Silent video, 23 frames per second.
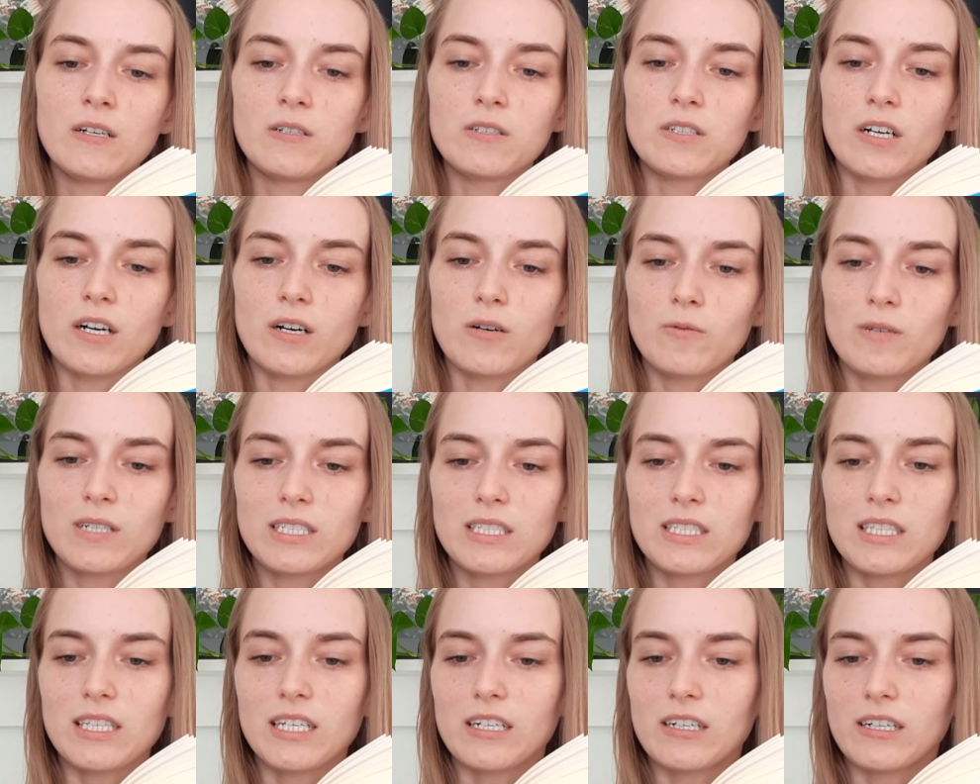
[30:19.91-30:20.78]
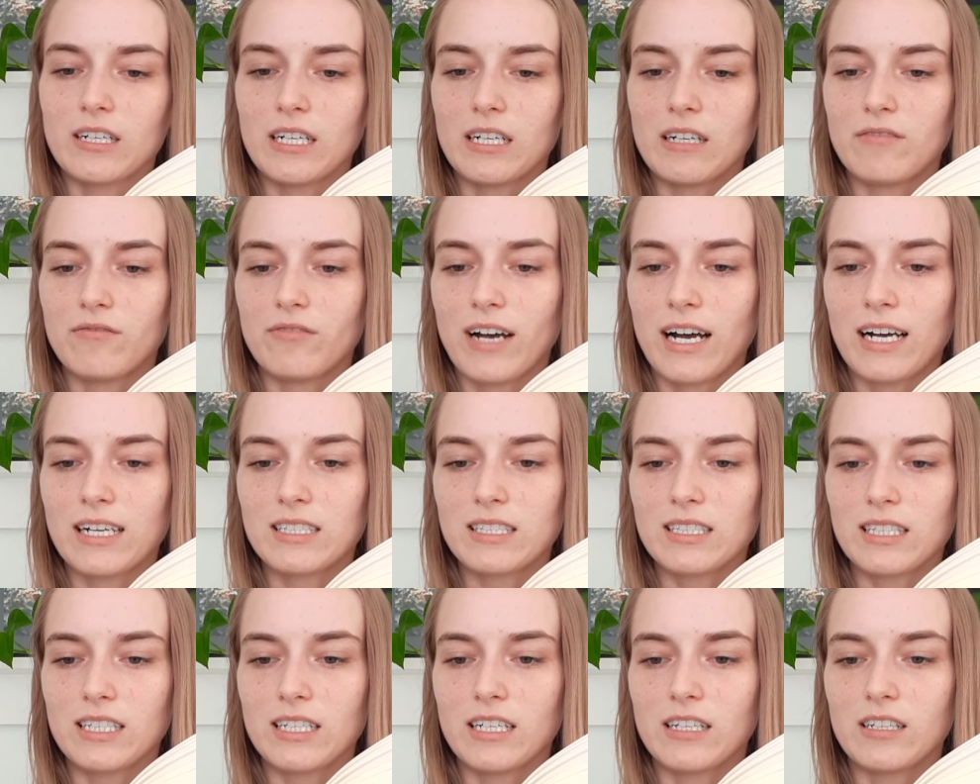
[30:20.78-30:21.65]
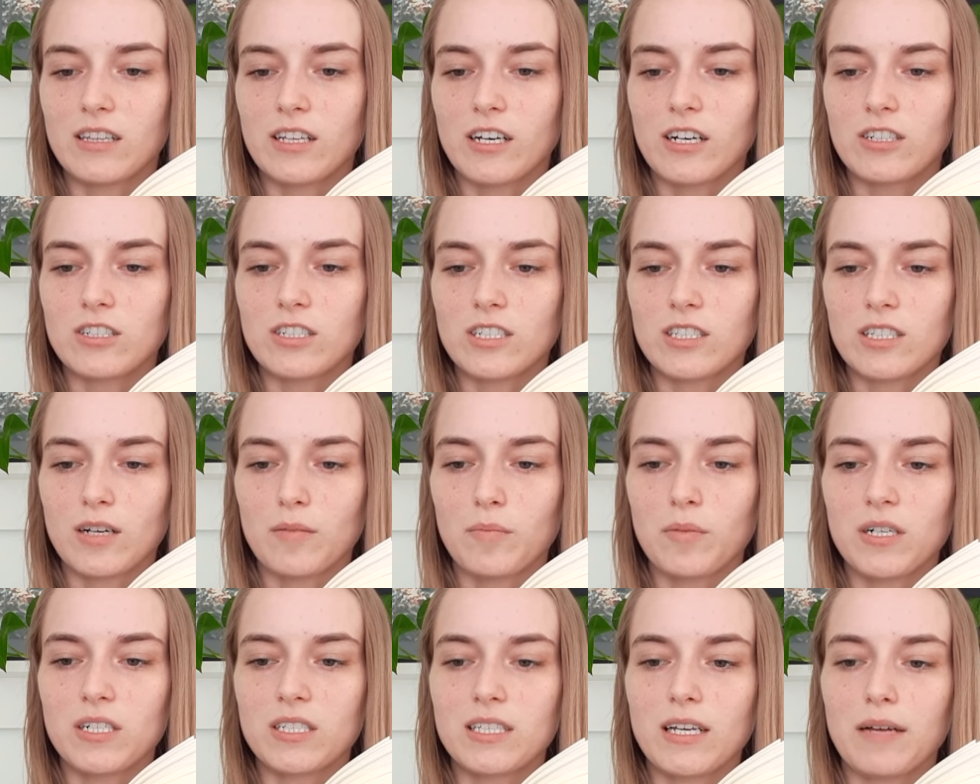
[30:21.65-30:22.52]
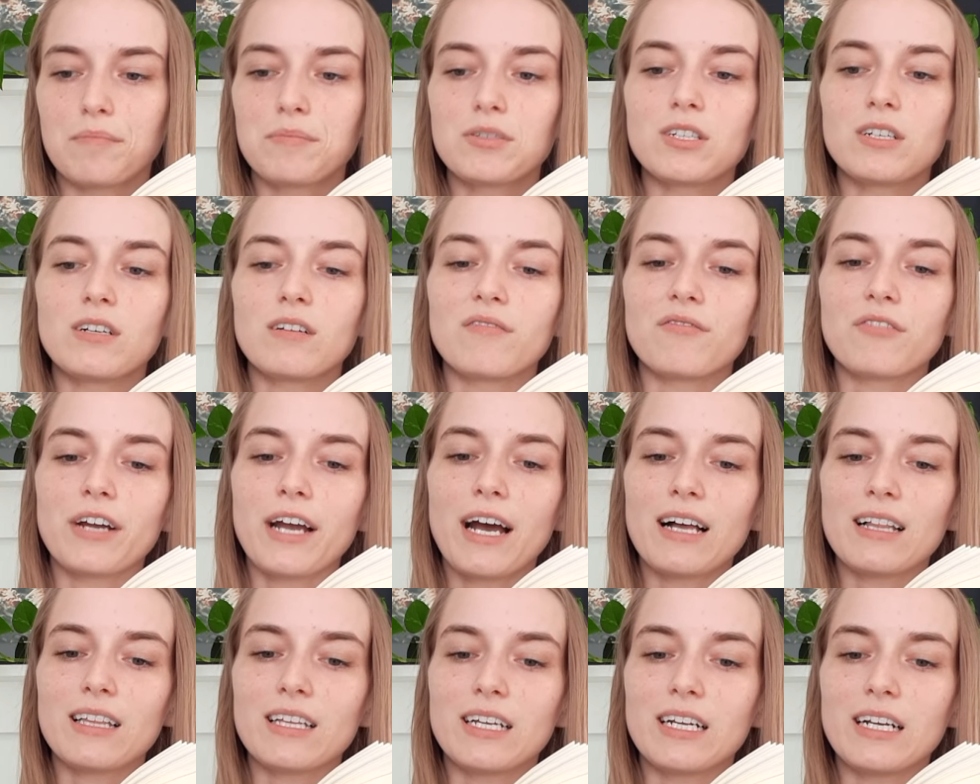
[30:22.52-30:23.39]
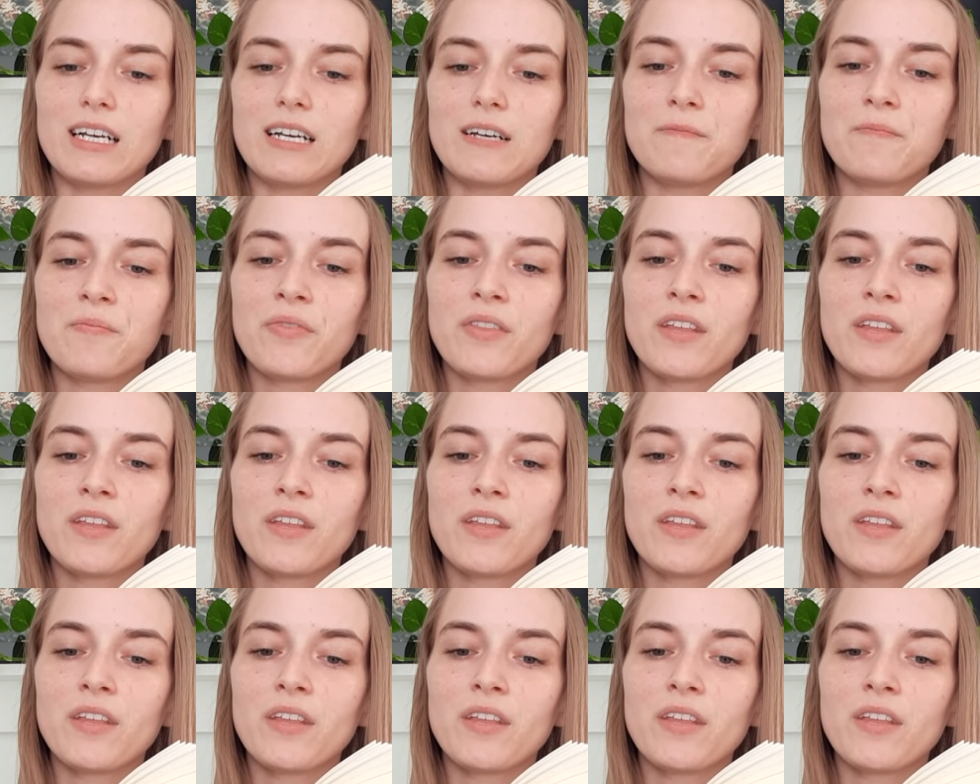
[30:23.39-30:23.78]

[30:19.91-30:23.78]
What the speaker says: Darwin's theory vastly enlarges our perception of reality,